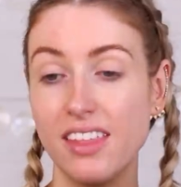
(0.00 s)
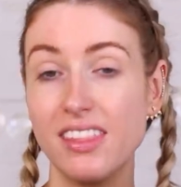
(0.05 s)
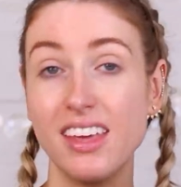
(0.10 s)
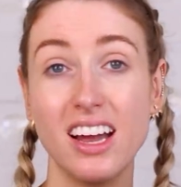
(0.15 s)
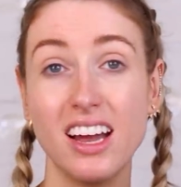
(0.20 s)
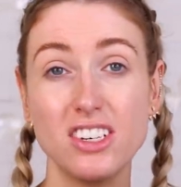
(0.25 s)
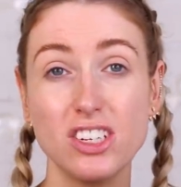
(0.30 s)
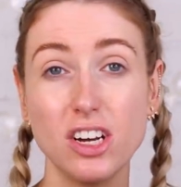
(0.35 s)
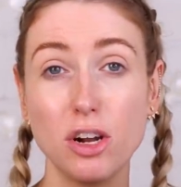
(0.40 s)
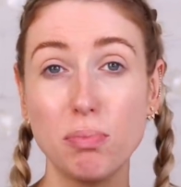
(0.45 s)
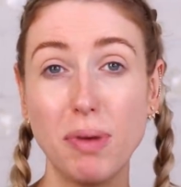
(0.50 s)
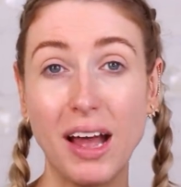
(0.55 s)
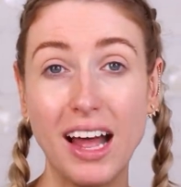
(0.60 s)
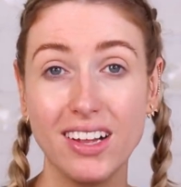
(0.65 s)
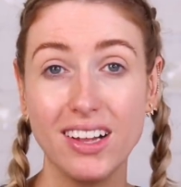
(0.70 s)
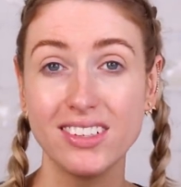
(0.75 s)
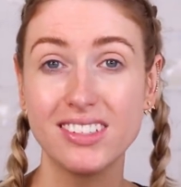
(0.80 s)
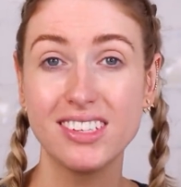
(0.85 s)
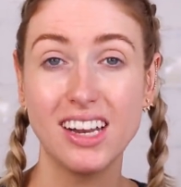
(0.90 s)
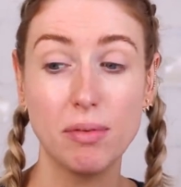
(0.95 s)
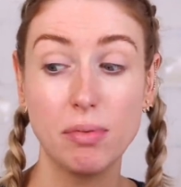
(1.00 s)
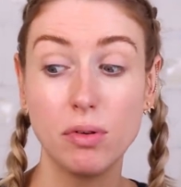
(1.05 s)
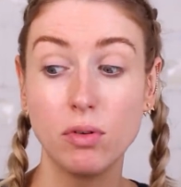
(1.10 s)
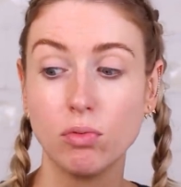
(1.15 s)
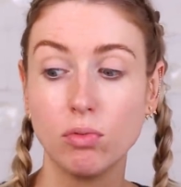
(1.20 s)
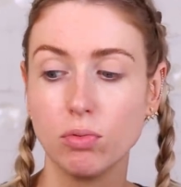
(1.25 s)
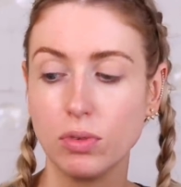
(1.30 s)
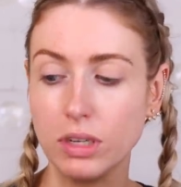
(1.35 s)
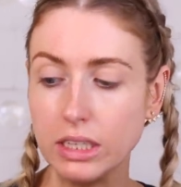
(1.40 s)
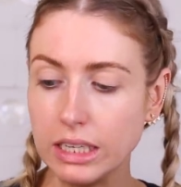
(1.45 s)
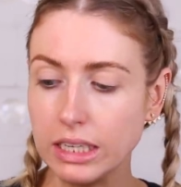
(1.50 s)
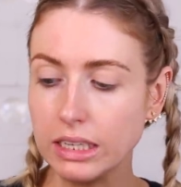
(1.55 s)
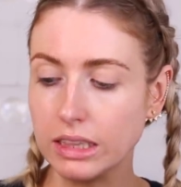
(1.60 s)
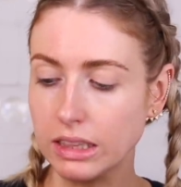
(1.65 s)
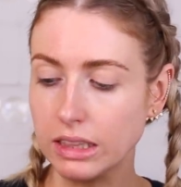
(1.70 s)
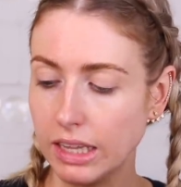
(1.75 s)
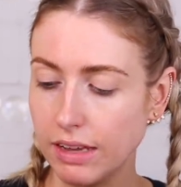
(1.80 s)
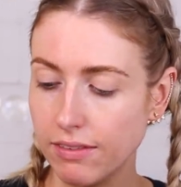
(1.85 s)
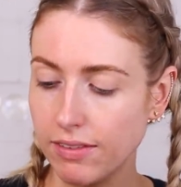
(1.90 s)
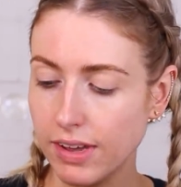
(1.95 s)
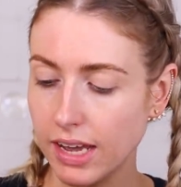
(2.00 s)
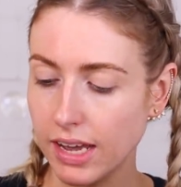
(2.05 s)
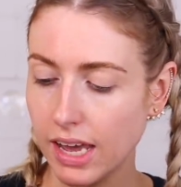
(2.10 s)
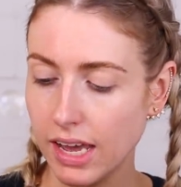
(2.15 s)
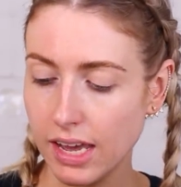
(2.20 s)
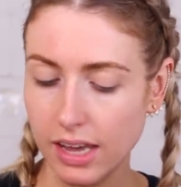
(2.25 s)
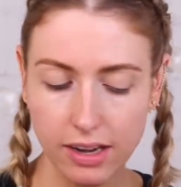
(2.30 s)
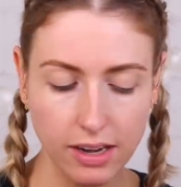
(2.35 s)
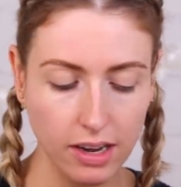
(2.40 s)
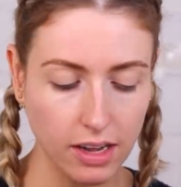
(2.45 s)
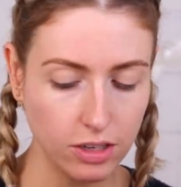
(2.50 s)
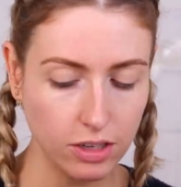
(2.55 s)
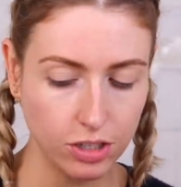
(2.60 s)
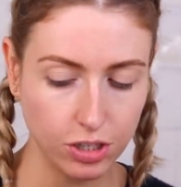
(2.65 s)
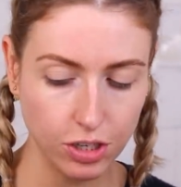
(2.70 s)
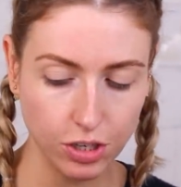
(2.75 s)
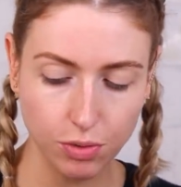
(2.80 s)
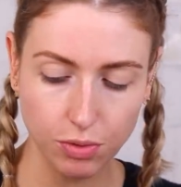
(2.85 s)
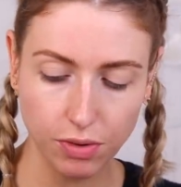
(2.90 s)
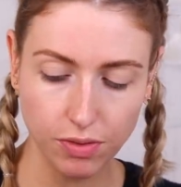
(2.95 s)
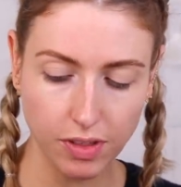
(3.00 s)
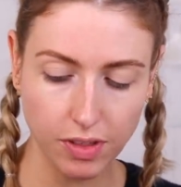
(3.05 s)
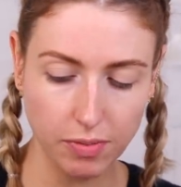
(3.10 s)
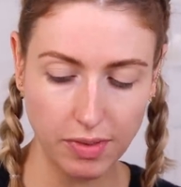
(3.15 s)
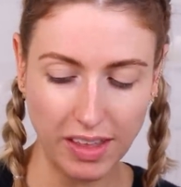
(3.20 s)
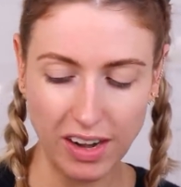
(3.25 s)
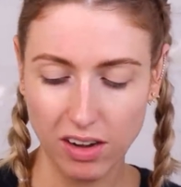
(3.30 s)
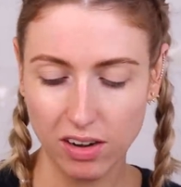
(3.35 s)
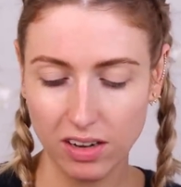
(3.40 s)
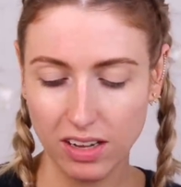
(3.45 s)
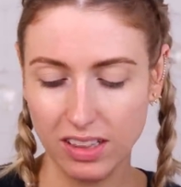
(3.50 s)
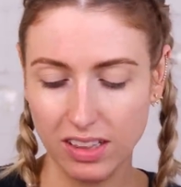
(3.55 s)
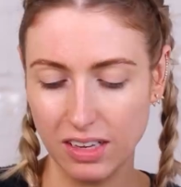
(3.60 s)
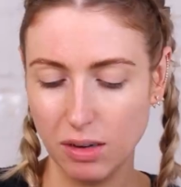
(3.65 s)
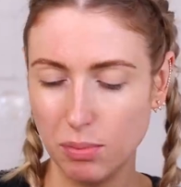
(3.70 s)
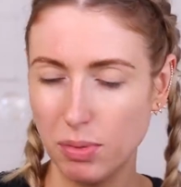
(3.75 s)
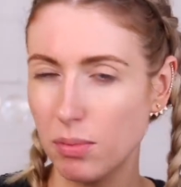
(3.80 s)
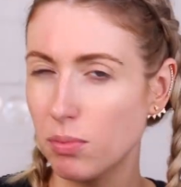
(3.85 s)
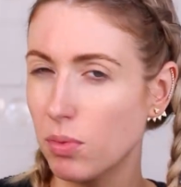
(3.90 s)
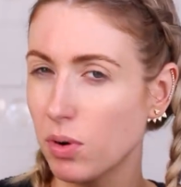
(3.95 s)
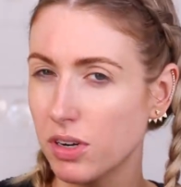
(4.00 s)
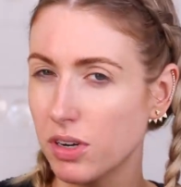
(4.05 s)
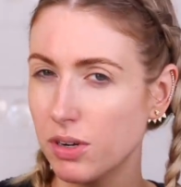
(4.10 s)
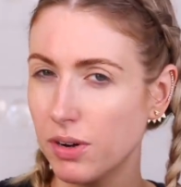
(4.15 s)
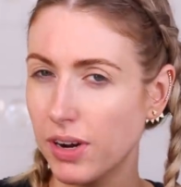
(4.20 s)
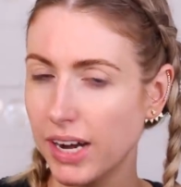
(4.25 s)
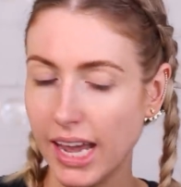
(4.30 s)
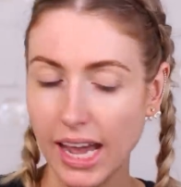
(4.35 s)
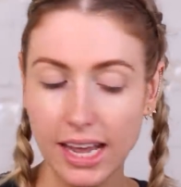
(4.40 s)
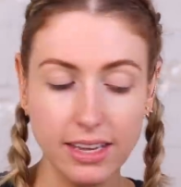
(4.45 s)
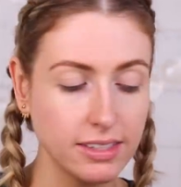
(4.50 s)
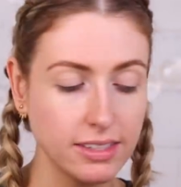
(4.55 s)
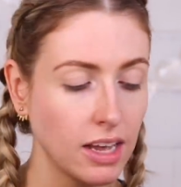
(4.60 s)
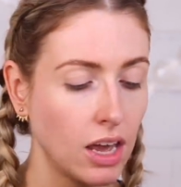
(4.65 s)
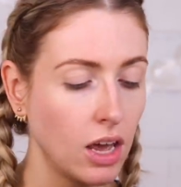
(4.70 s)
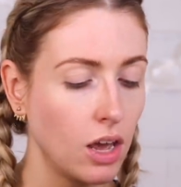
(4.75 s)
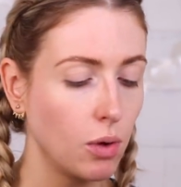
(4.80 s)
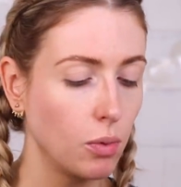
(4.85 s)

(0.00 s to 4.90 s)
And the eyeshadow palettes that I've been really living in, two of them that are a little bit more new, I guess,